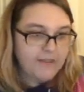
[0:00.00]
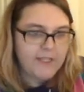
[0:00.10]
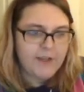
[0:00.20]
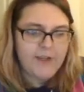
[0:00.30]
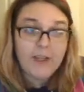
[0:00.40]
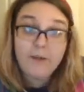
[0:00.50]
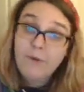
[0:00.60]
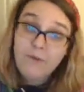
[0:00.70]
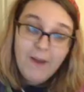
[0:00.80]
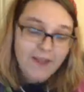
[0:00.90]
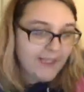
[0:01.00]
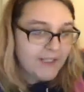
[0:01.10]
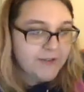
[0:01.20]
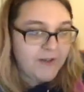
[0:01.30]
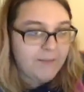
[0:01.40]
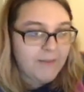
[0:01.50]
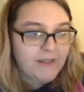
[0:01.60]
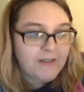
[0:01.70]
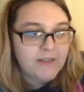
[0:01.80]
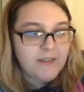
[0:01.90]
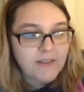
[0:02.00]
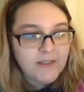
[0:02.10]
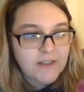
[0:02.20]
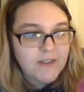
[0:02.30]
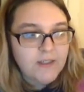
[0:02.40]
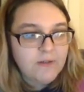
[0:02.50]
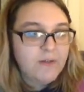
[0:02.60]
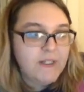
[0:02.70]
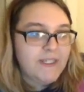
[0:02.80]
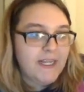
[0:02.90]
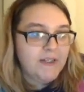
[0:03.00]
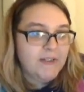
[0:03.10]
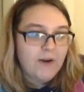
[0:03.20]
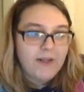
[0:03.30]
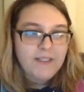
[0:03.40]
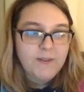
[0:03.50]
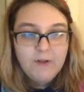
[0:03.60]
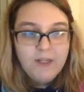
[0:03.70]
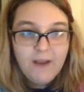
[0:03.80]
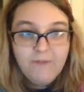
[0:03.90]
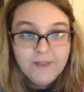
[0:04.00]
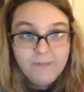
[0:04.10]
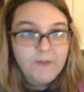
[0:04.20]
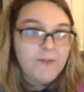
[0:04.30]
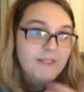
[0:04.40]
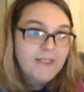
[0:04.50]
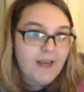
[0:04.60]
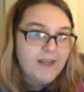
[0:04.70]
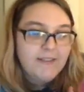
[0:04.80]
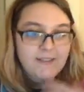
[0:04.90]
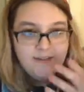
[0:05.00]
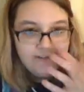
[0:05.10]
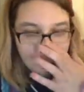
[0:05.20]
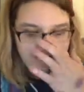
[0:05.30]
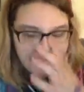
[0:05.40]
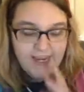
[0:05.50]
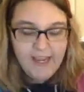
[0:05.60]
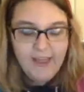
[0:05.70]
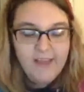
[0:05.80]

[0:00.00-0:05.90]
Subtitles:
So you can move about your classroom, and when you're sitting and talking to someone, you can flick between slides, and yeah.